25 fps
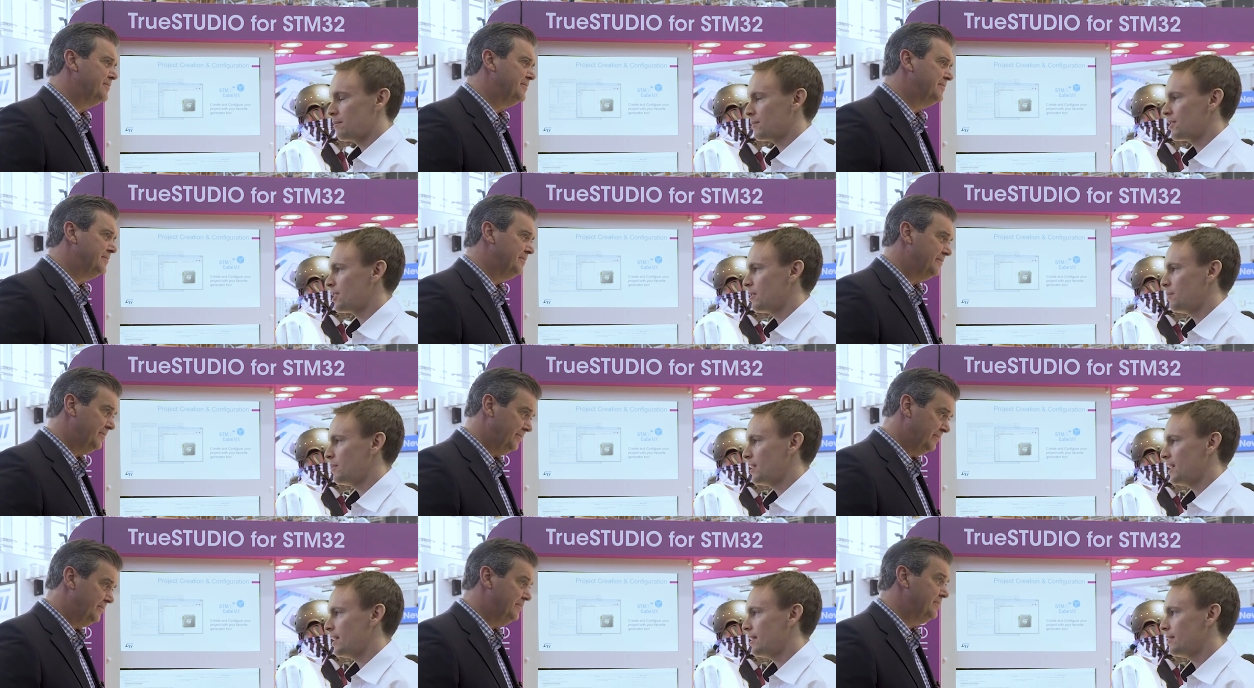
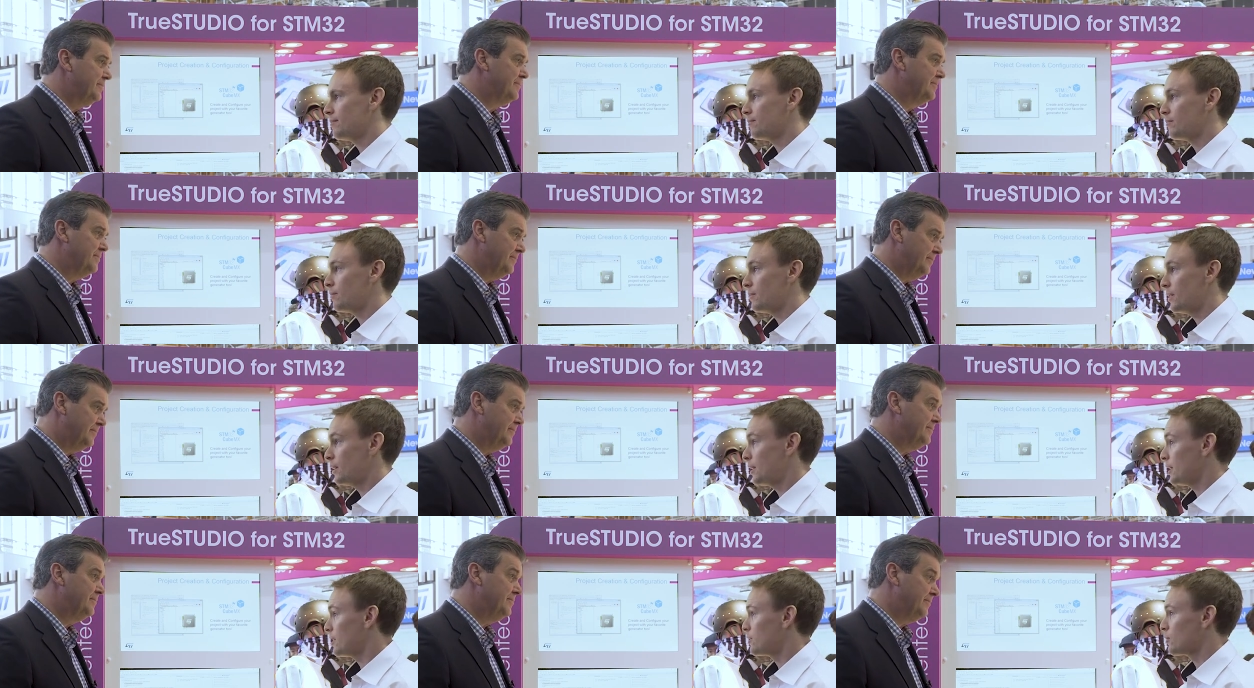
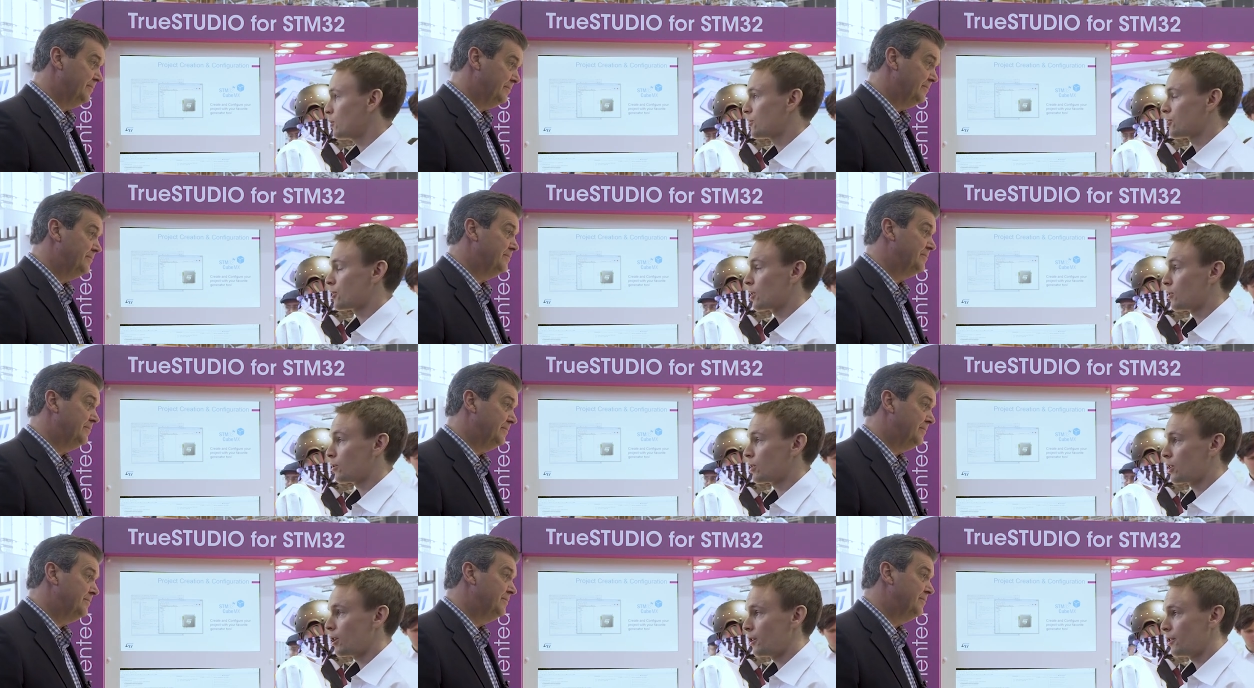Speaker 1: MTB, but it's
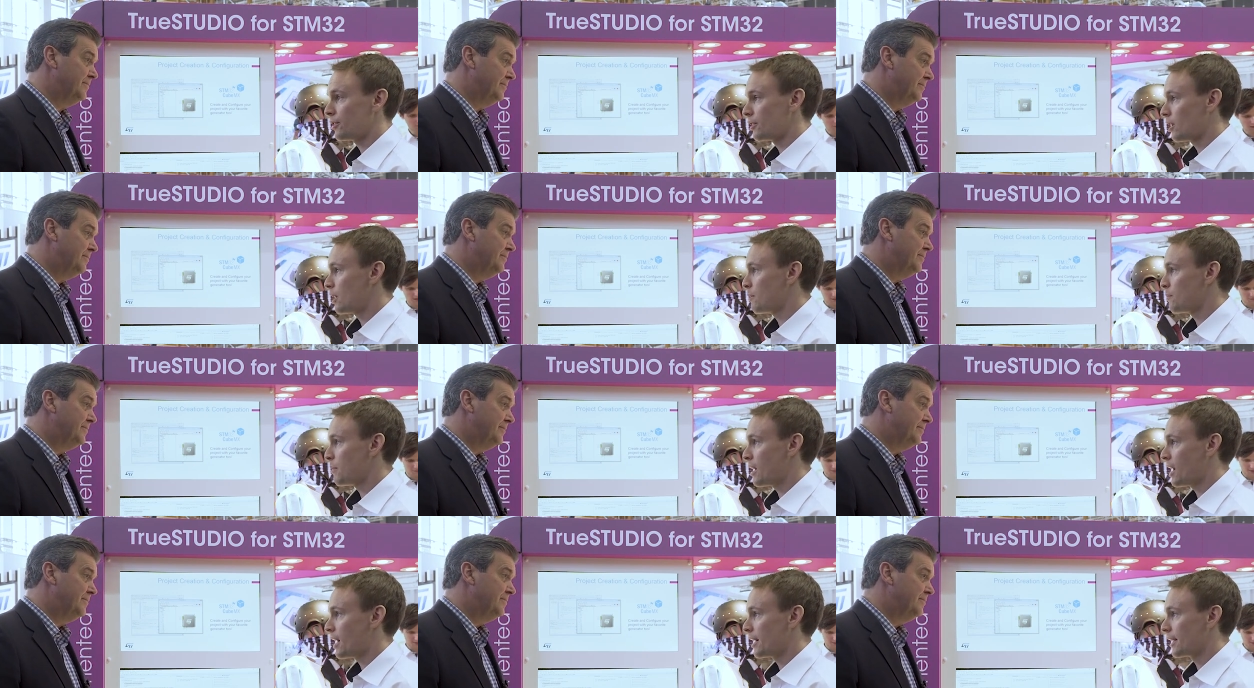also
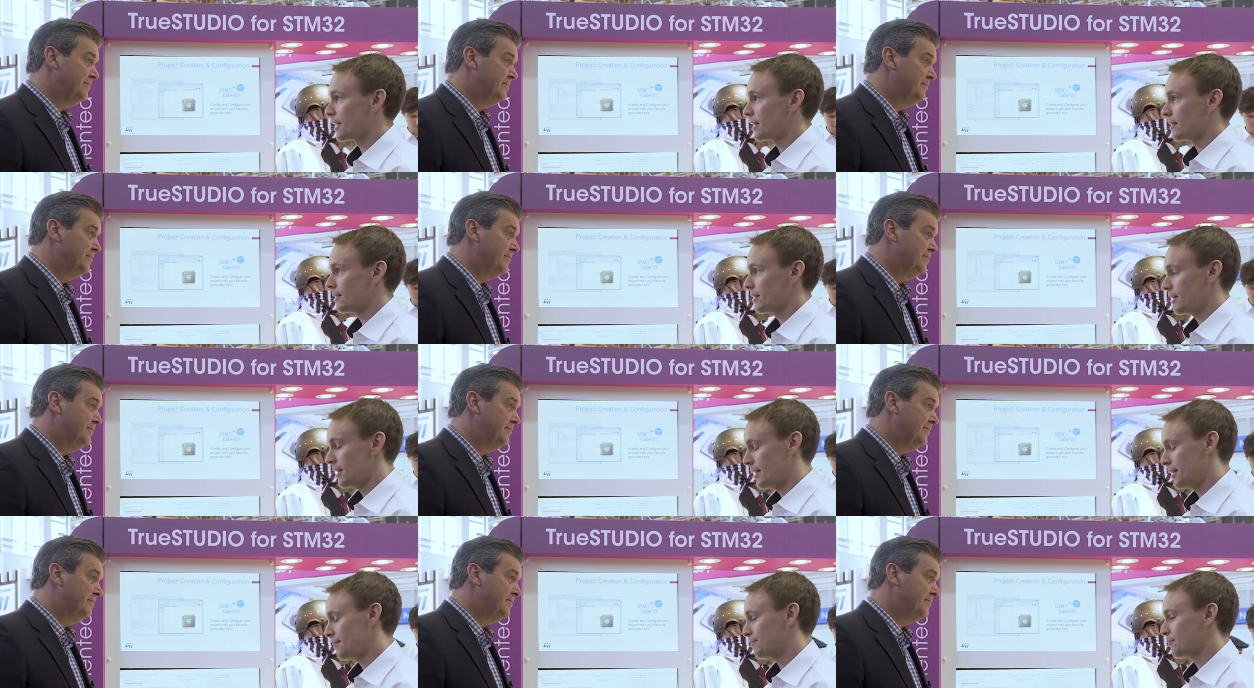kernel debug,
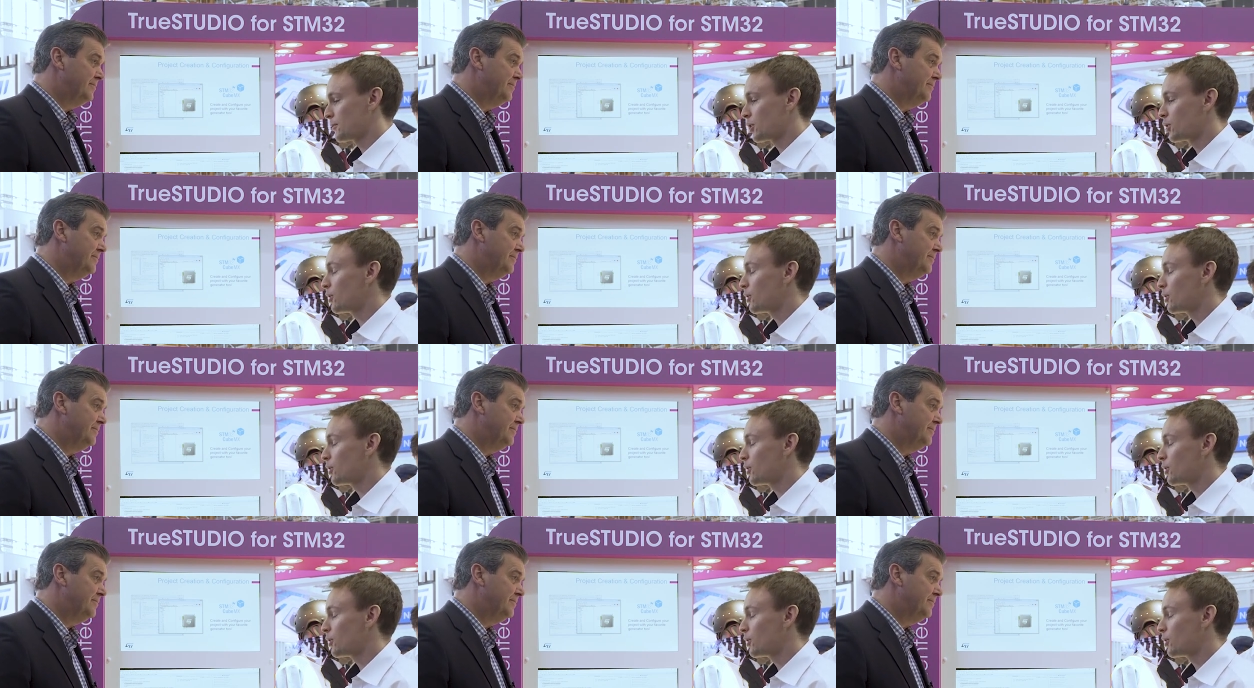um,